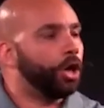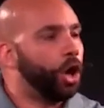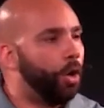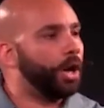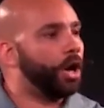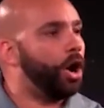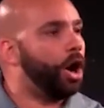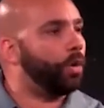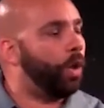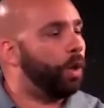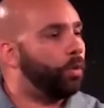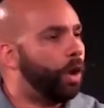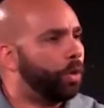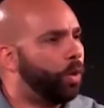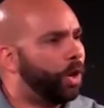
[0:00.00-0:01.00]
going on?
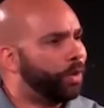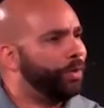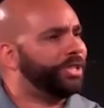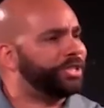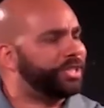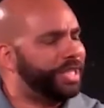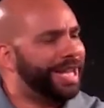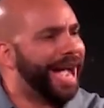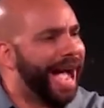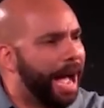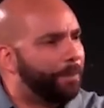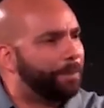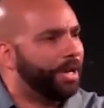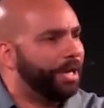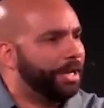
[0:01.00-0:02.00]
What do we see
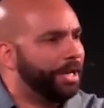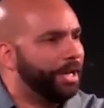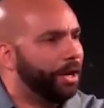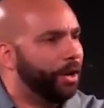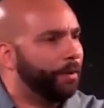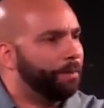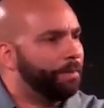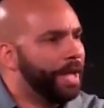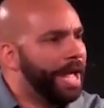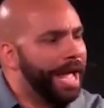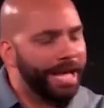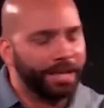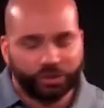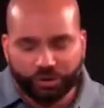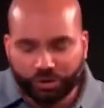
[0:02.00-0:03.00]
happening here?
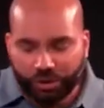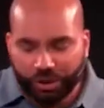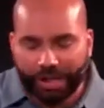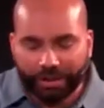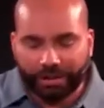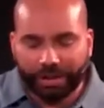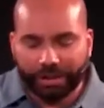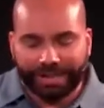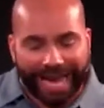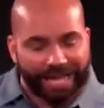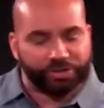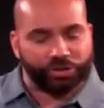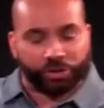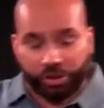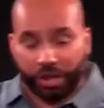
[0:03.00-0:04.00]
Is Jesus
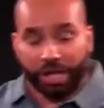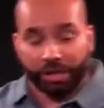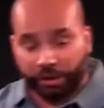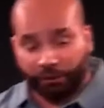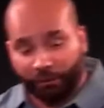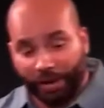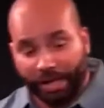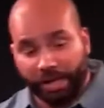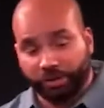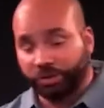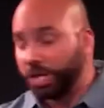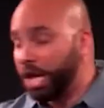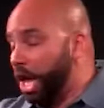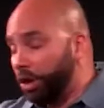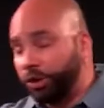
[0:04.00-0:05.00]
has just
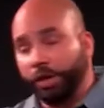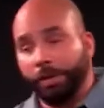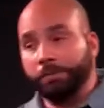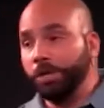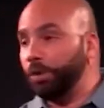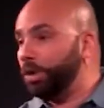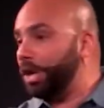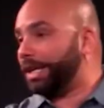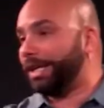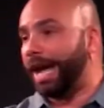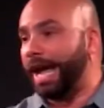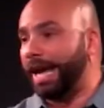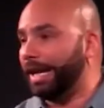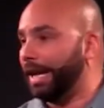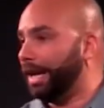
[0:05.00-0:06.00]
finished
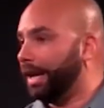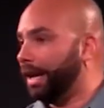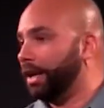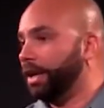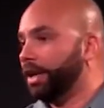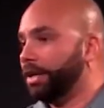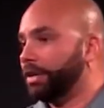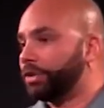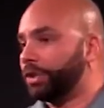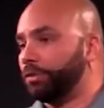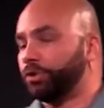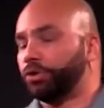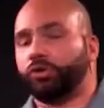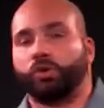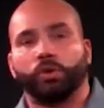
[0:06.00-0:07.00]
communicating
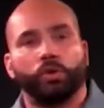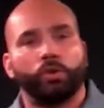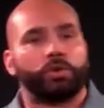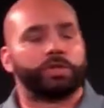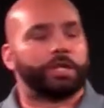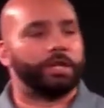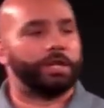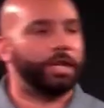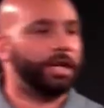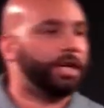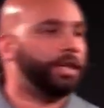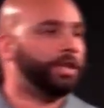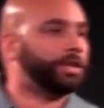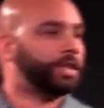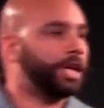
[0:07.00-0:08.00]
some truth to
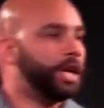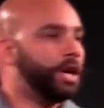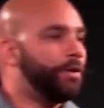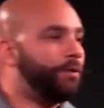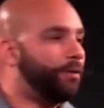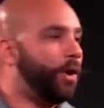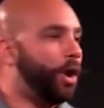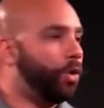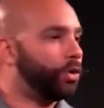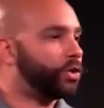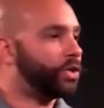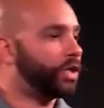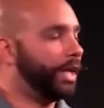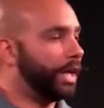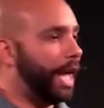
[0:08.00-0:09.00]
these
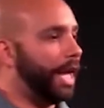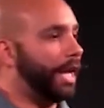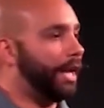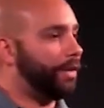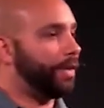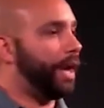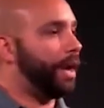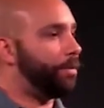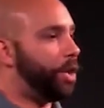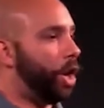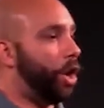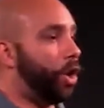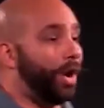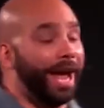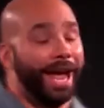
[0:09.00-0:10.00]
folks and letting them
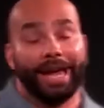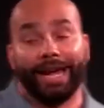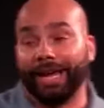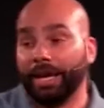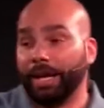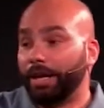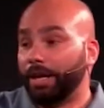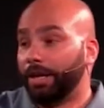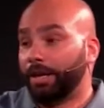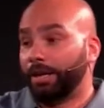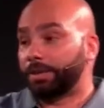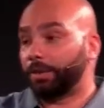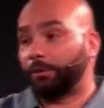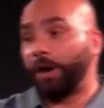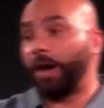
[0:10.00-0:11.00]
know, hey,
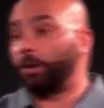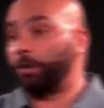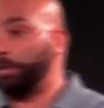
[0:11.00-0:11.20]
to follow